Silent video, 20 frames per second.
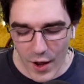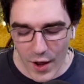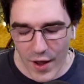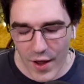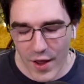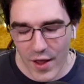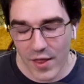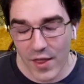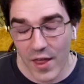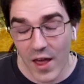
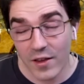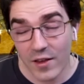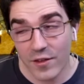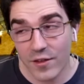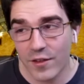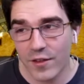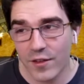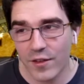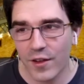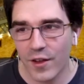that's
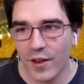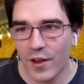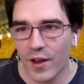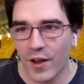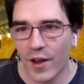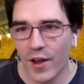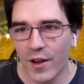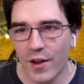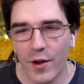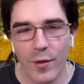uh,
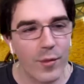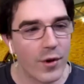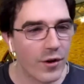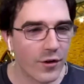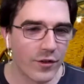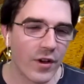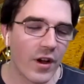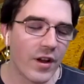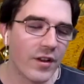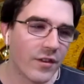computer
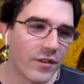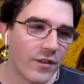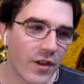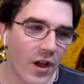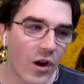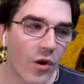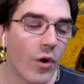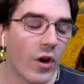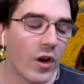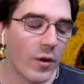science is not
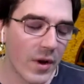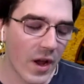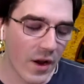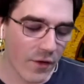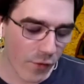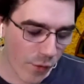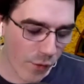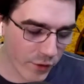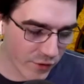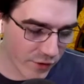going to be
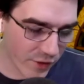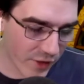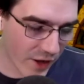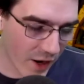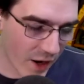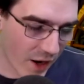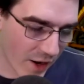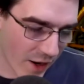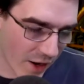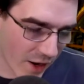everyone's thing
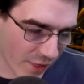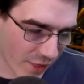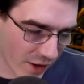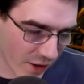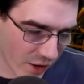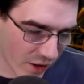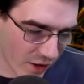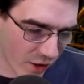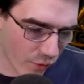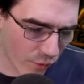and i think you
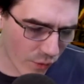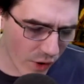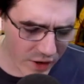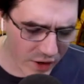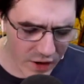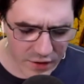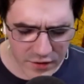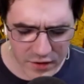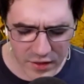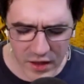know
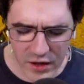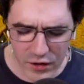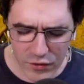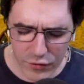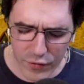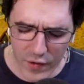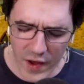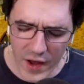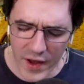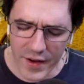recognizing that is
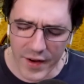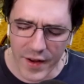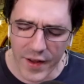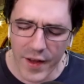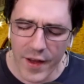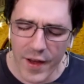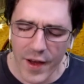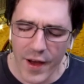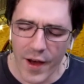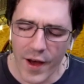fine
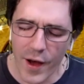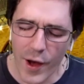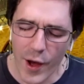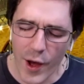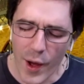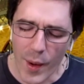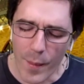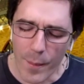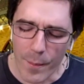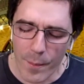
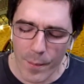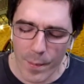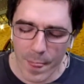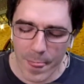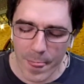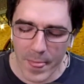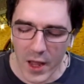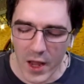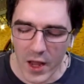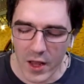um,
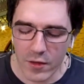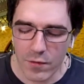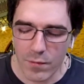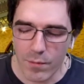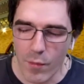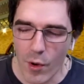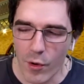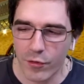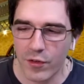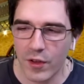it's
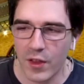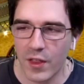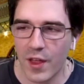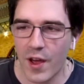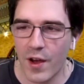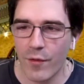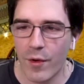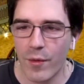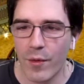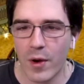mostly that we
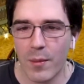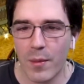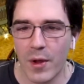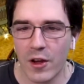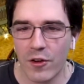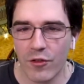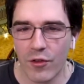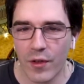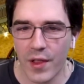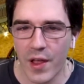want to make sure
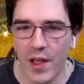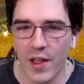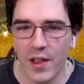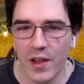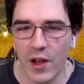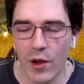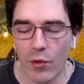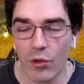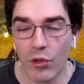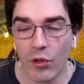that you know
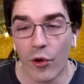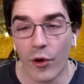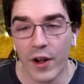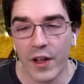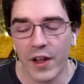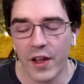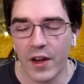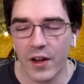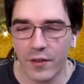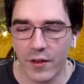learning it
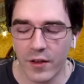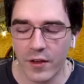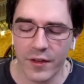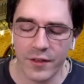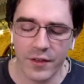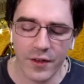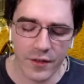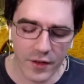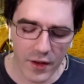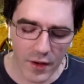is at least a
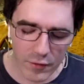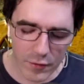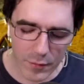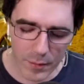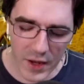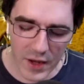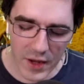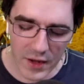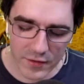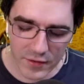safe
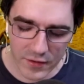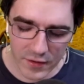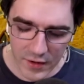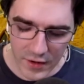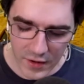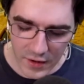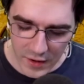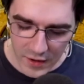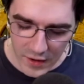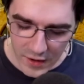space
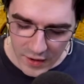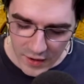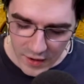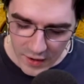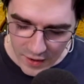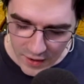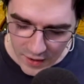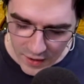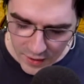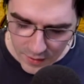
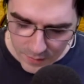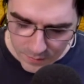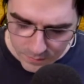um,